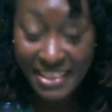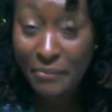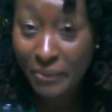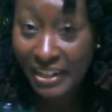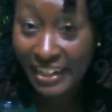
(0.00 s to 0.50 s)

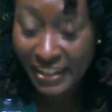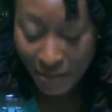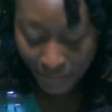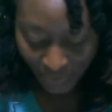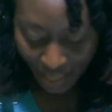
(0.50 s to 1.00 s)
brain
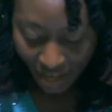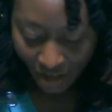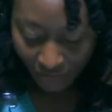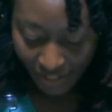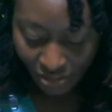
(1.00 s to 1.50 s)
here.
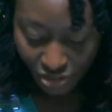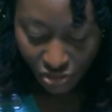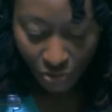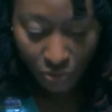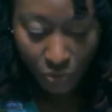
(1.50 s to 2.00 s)
Alright,
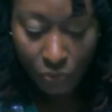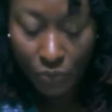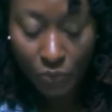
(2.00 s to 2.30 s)
so